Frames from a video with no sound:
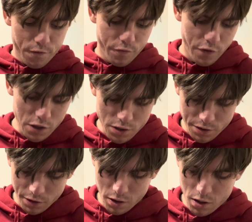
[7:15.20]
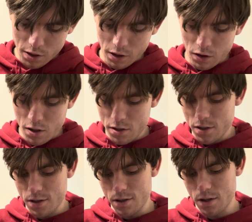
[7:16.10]
first look,
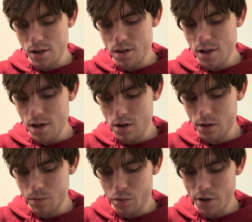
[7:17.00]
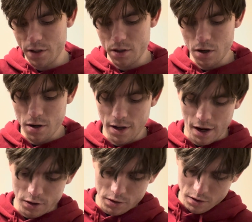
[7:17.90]
this thing looks pretty sturdy
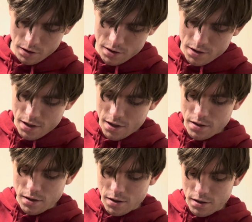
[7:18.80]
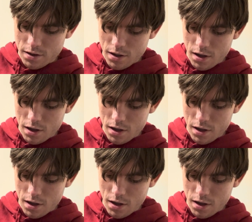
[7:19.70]
actually. This thing is